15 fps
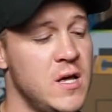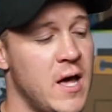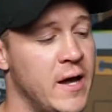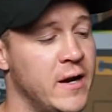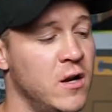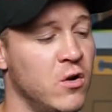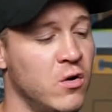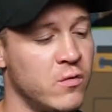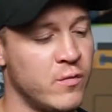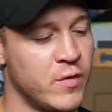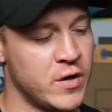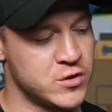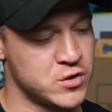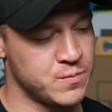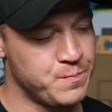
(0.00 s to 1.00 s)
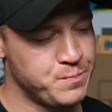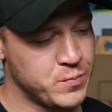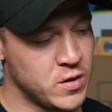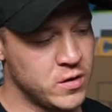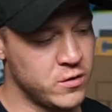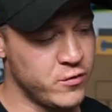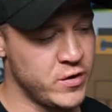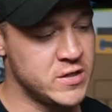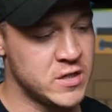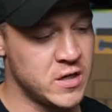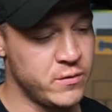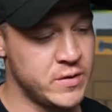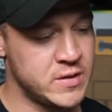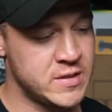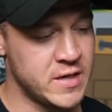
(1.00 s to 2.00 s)
and a long version. The reason
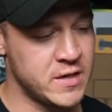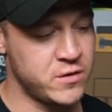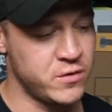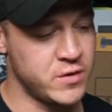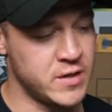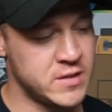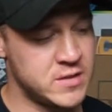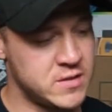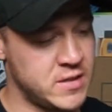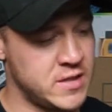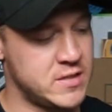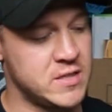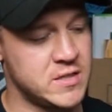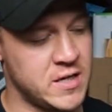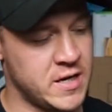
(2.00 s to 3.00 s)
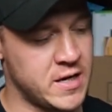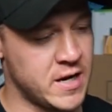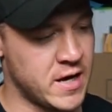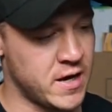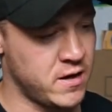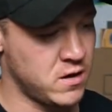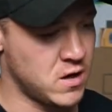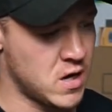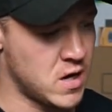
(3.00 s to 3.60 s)
I would say doing this isn't in there,